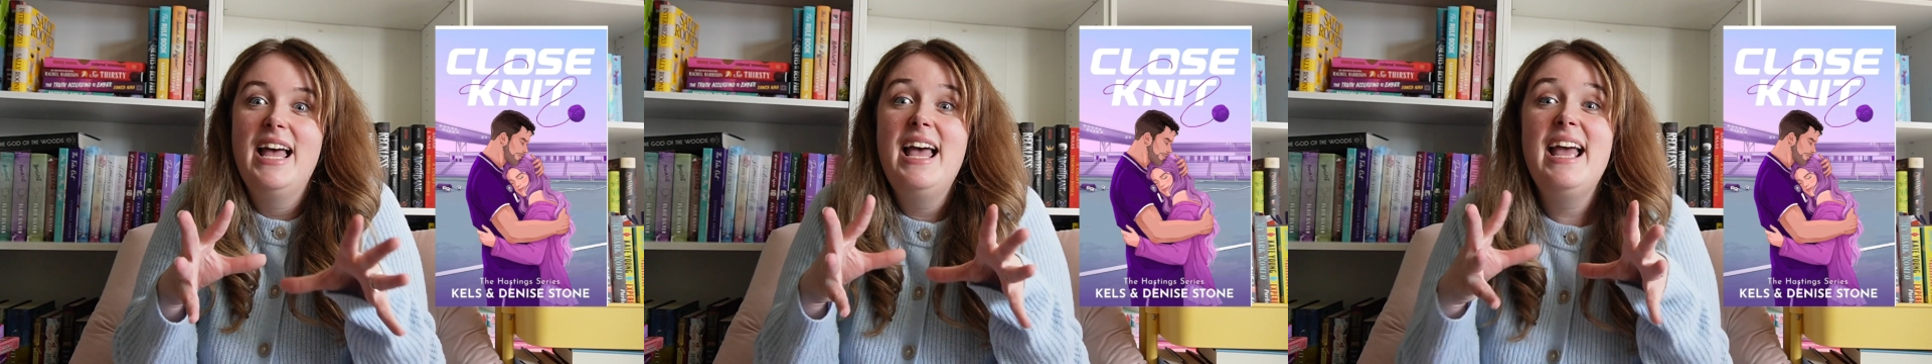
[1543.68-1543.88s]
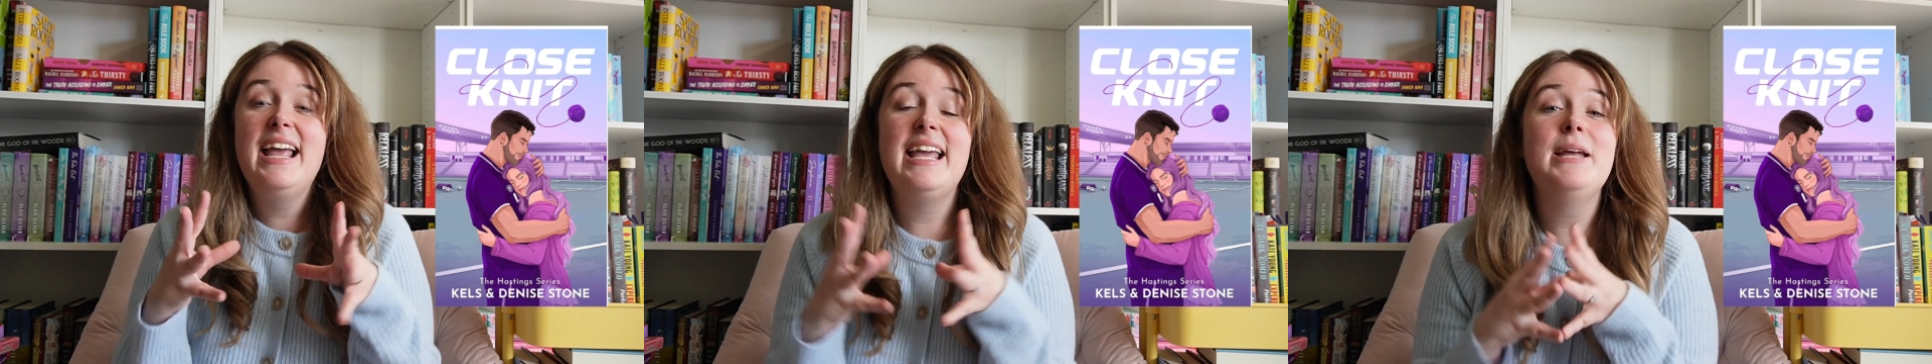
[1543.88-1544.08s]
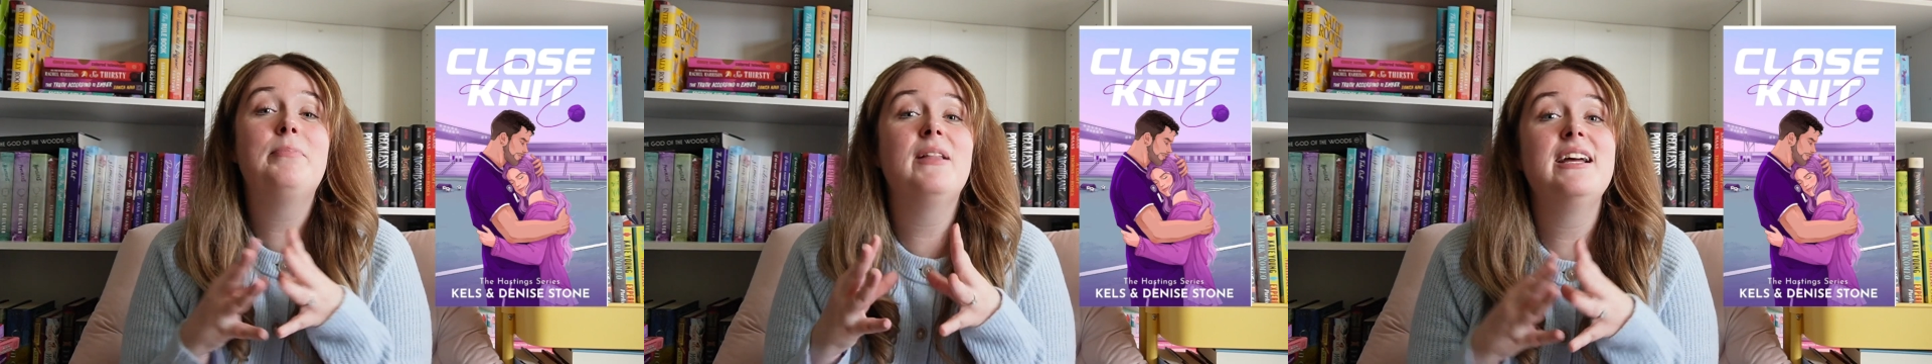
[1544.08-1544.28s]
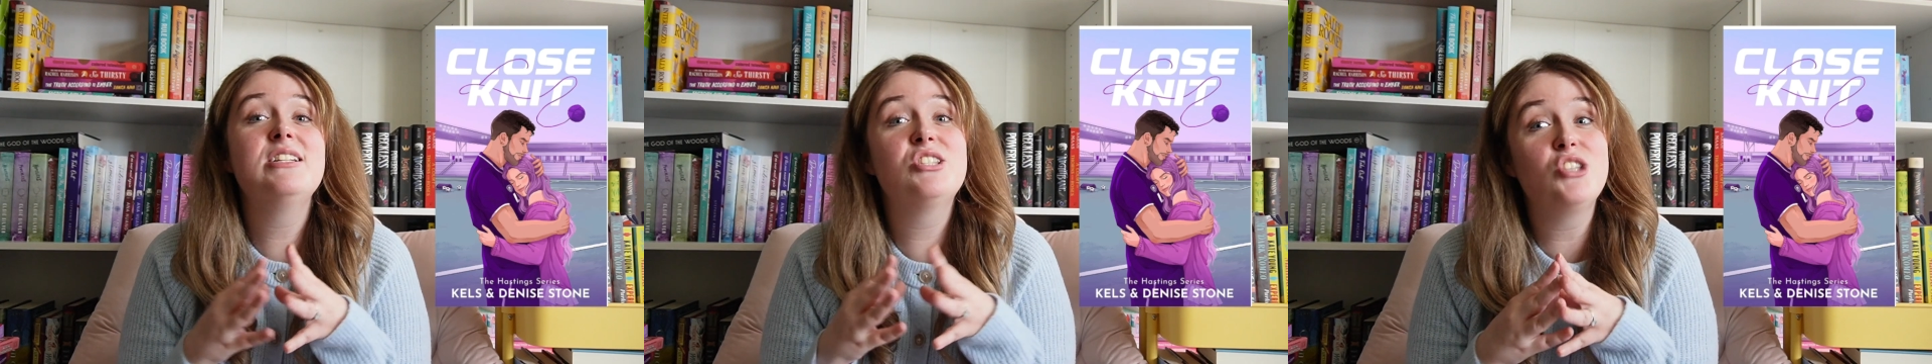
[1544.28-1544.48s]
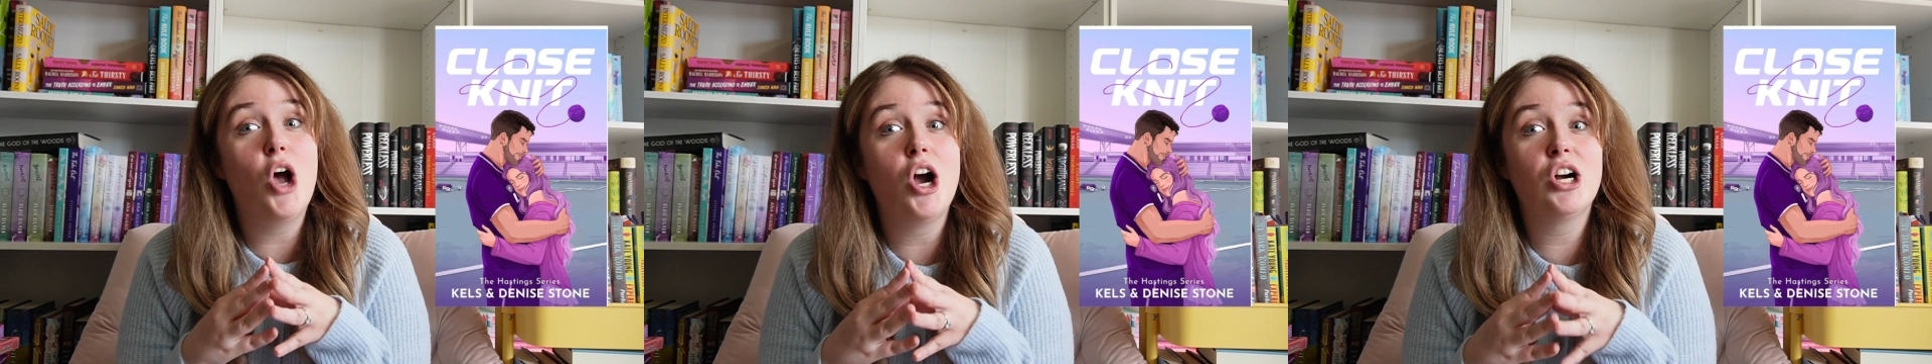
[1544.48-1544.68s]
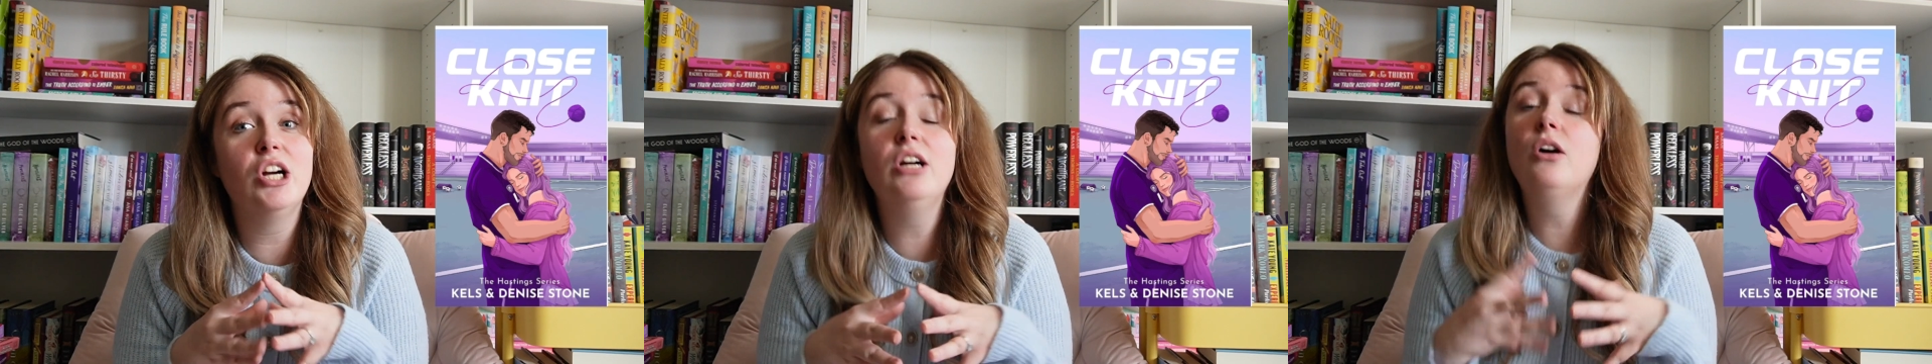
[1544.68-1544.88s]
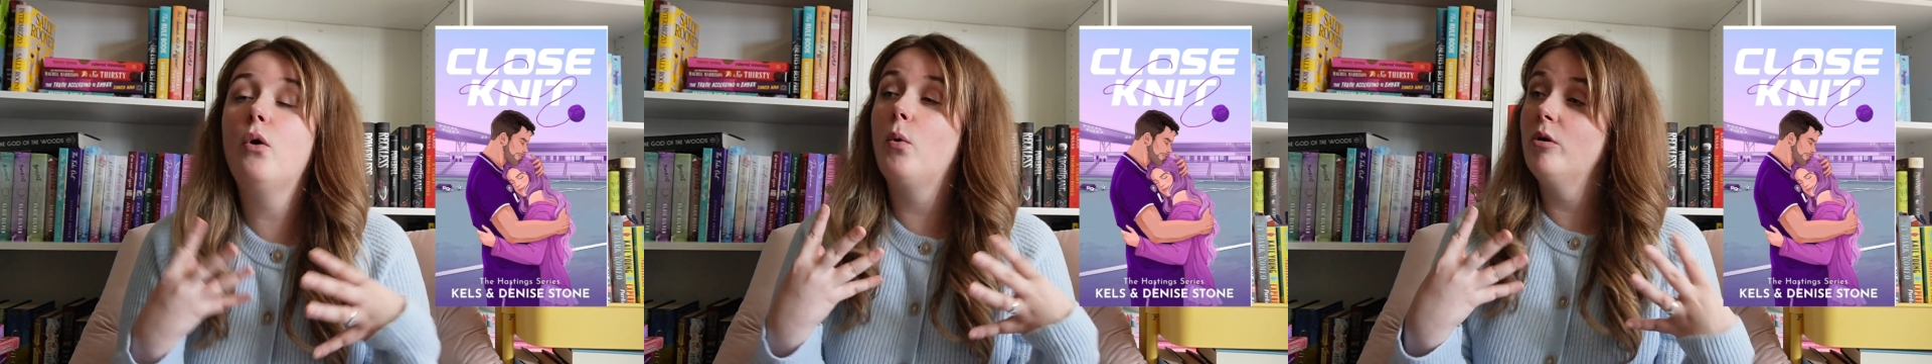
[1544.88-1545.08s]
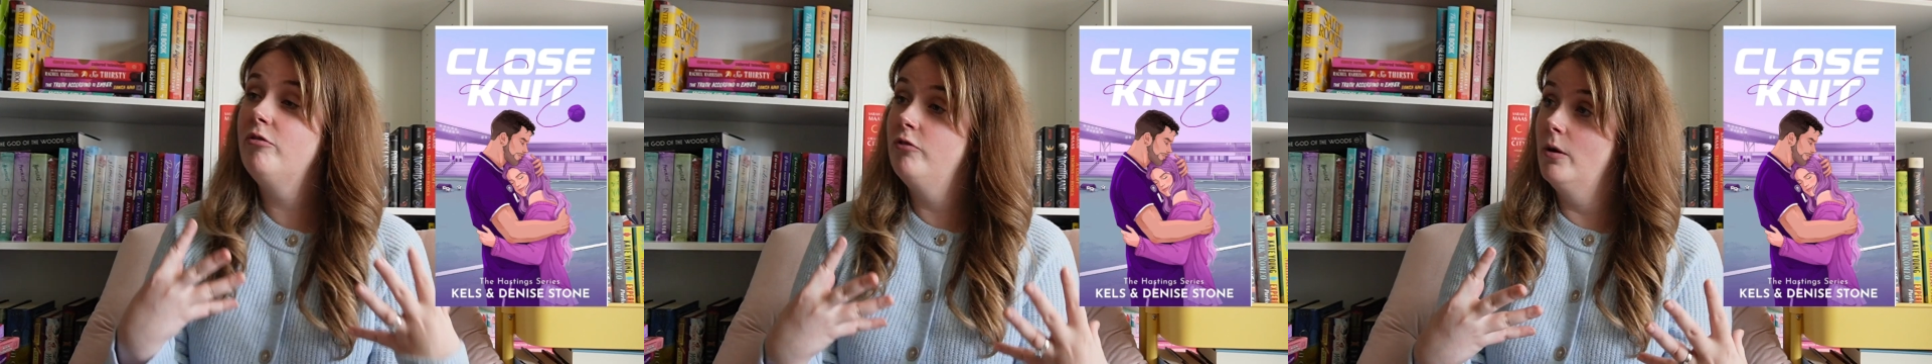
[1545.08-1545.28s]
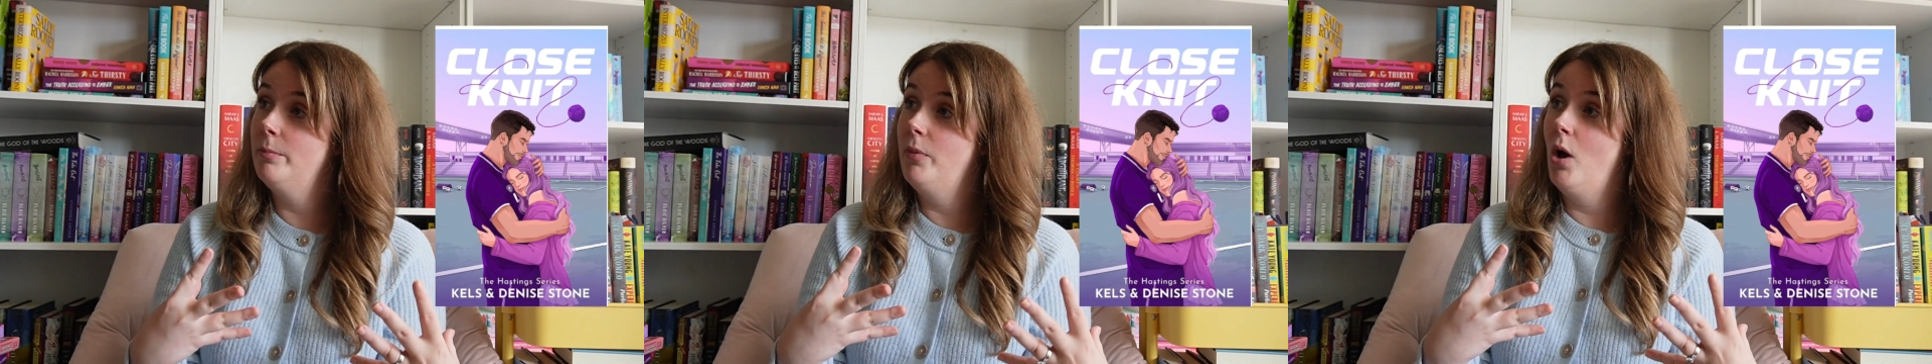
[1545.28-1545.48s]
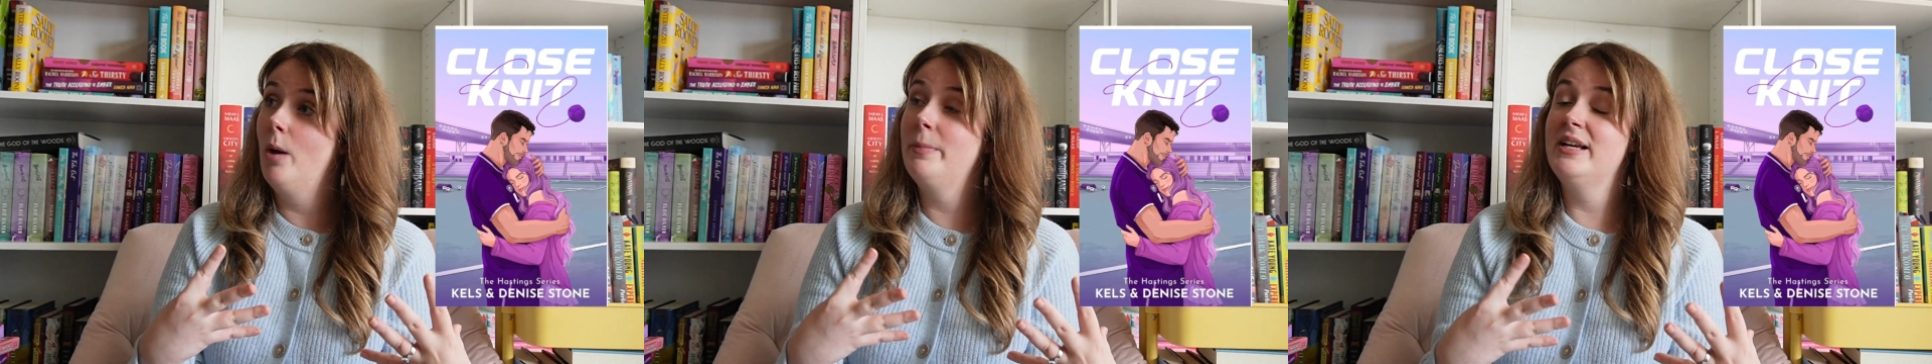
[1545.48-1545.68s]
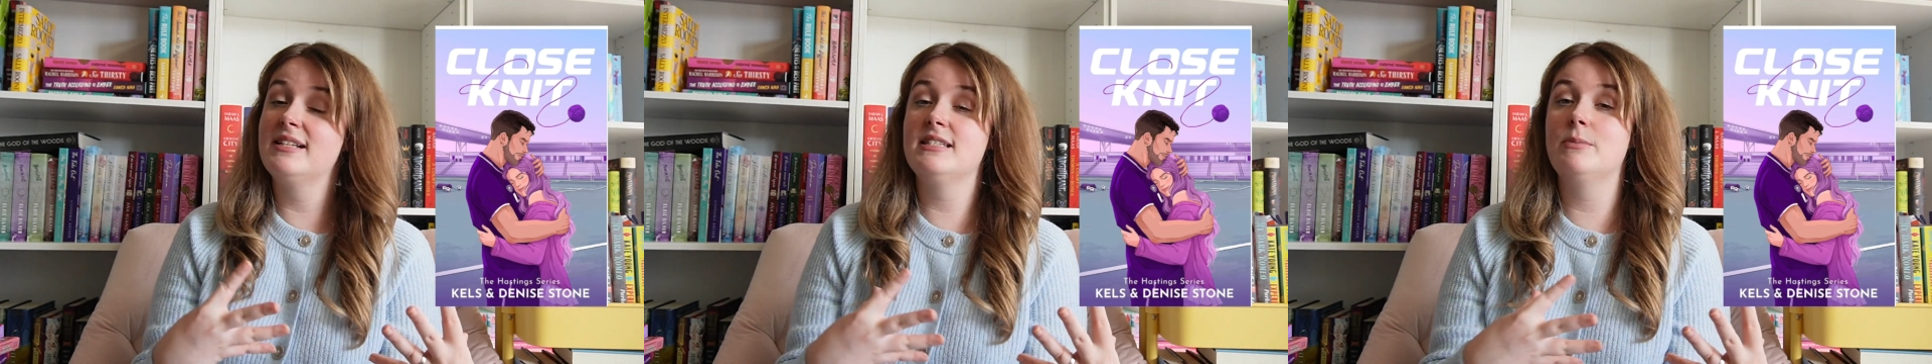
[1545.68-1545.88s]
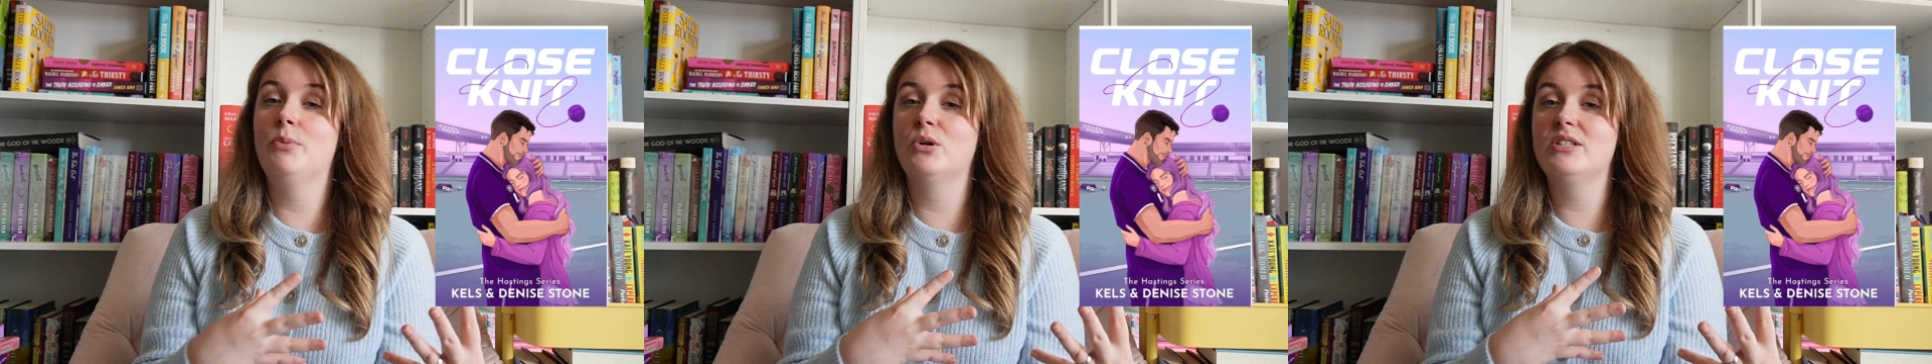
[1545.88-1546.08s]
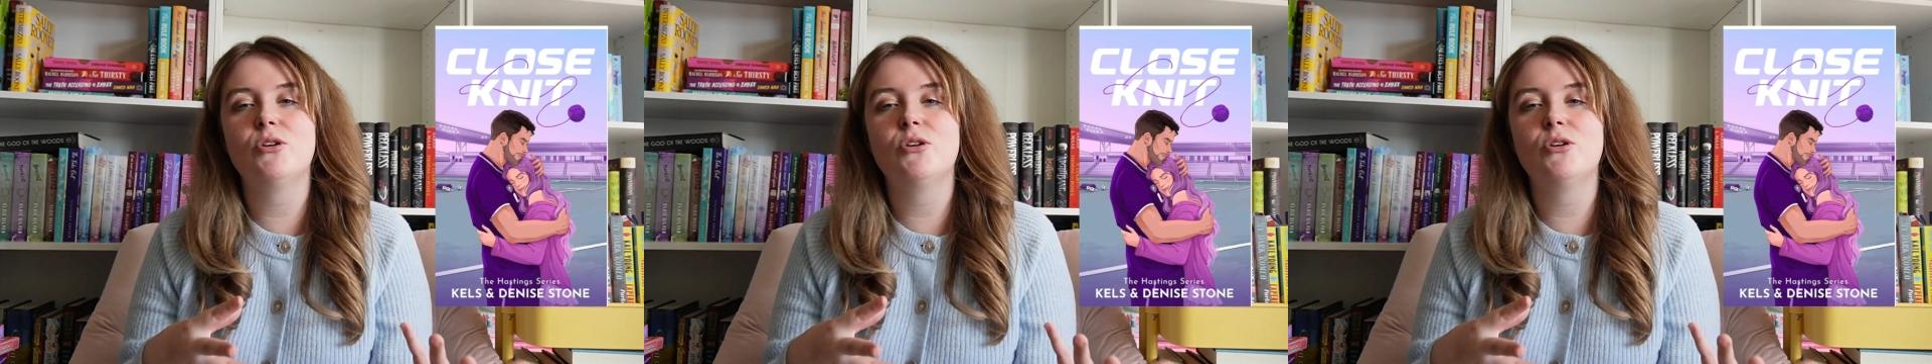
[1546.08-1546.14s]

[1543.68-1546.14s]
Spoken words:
He plays soccer or football because the book